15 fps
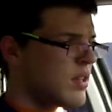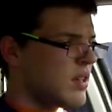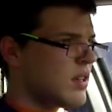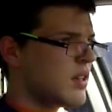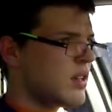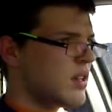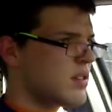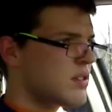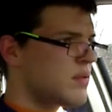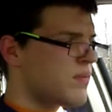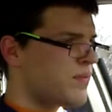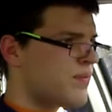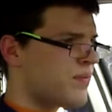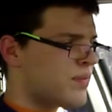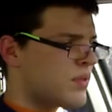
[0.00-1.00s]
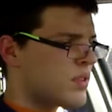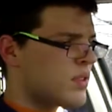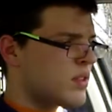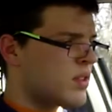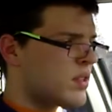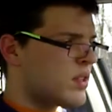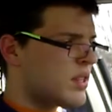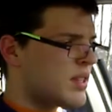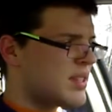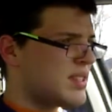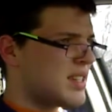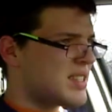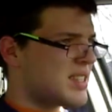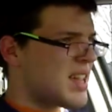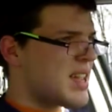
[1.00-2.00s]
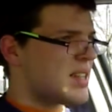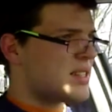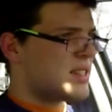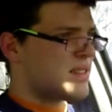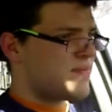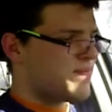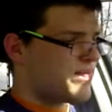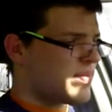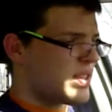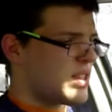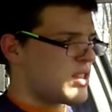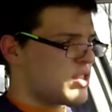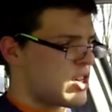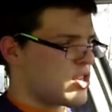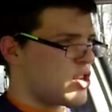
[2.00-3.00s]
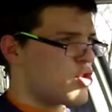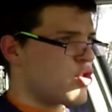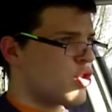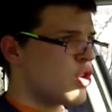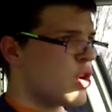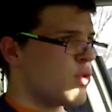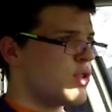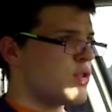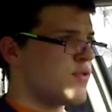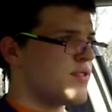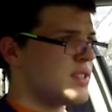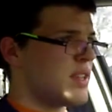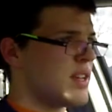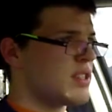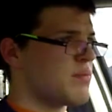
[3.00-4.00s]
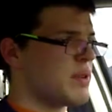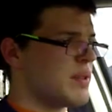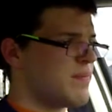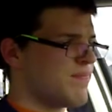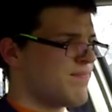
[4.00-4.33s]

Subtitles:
yes. 6 gears. Says I should go into 6, but